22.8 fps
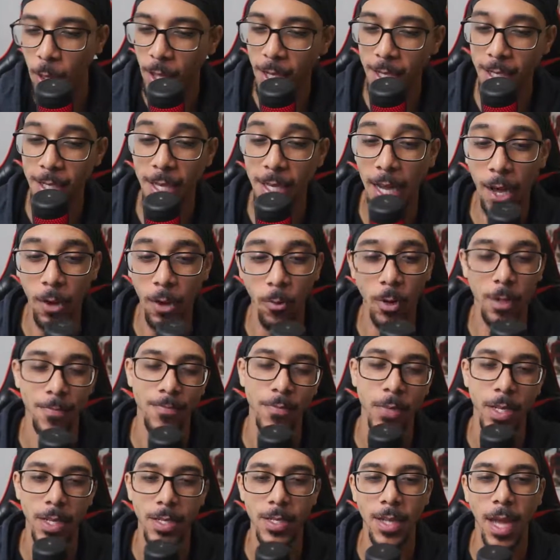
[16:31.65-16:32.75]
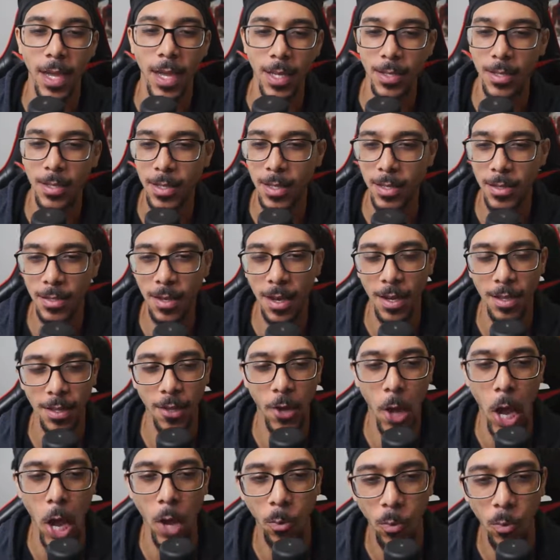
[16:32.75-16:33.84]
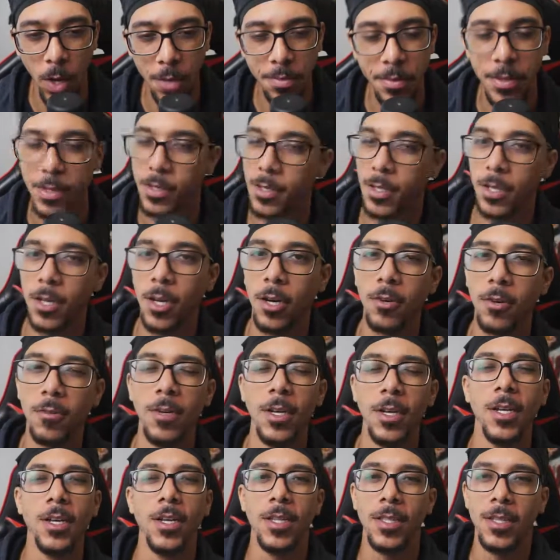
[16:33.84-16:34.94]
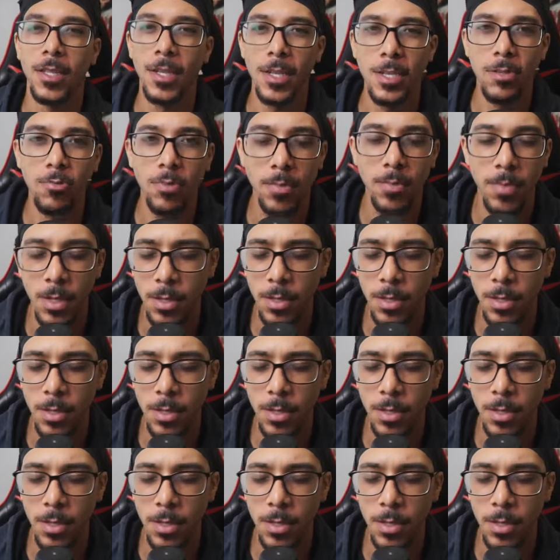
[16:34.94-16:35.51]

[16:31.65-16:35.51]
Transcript: This is how, well, I can see exactly how I want this to go. This would be,